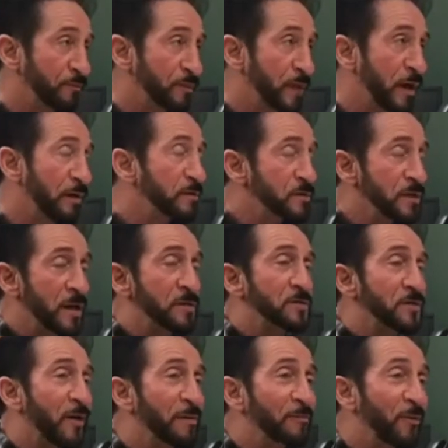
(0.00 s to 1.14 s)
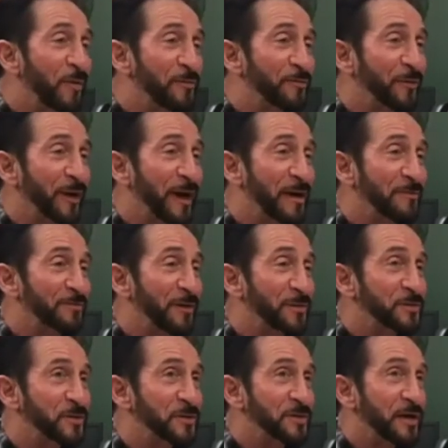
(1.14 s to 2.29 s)
Now, it's not a starting point for a lot of folks
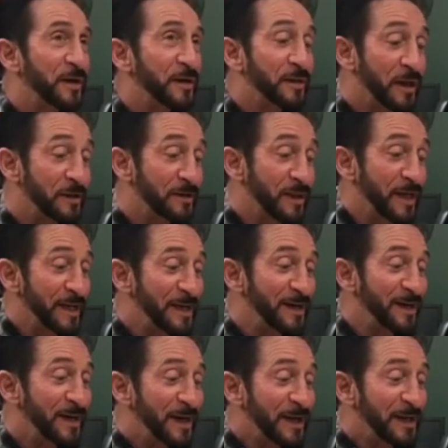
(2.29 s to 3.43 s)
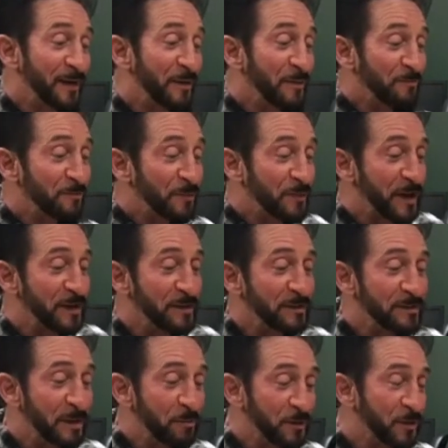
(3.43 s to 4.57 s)
because they hear, you know, they
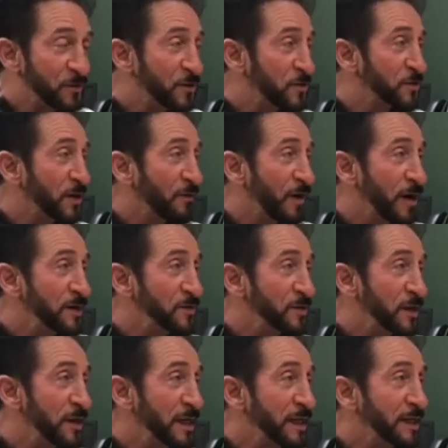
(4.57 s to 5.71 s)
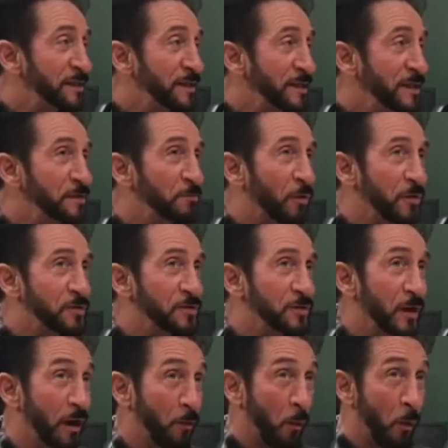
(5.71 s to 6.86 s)
put their trust in Christ and then they get to these portions
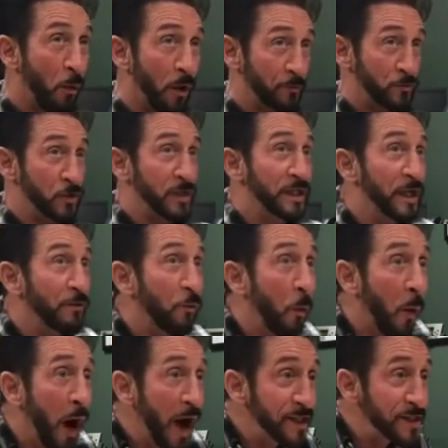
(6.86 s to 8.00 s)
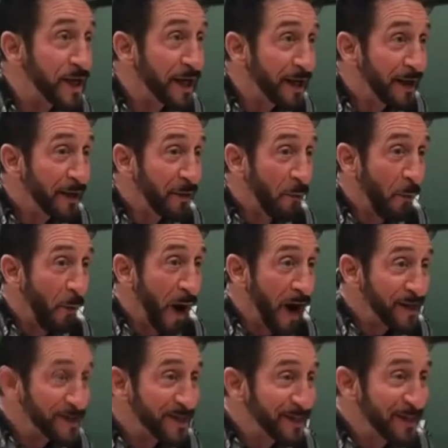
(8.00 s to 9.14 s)
and they're like, give what? What?